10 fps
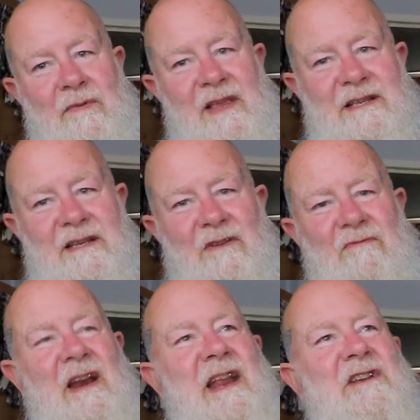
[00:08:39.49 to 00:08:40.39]
And this is a
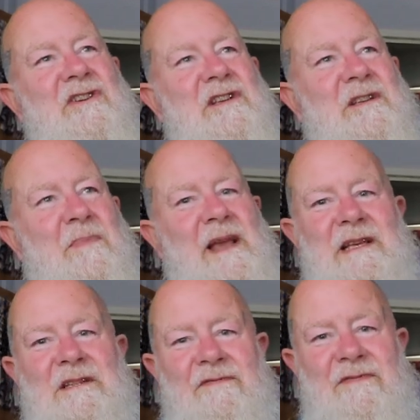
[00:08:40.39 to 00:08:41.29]
religious
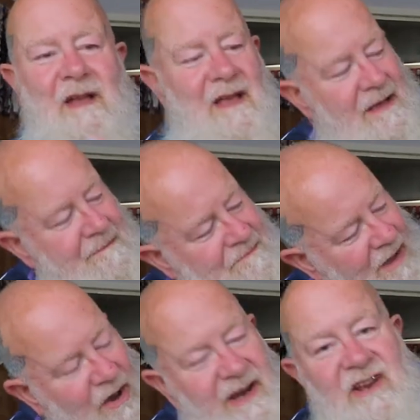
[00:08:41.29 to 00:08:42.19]
piece of
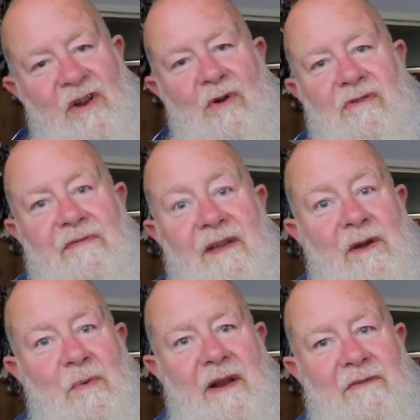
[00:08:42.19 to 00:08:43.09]
iconography,
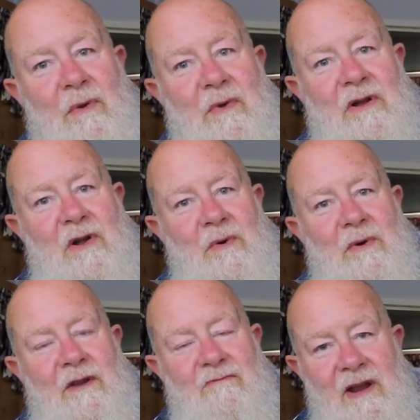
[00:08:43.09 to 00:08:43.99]
or whatever you want to
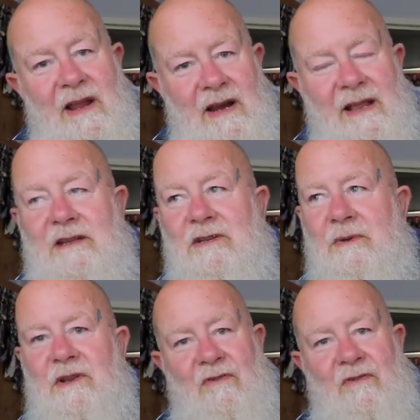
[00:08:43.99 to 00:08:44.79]
call it, really, to a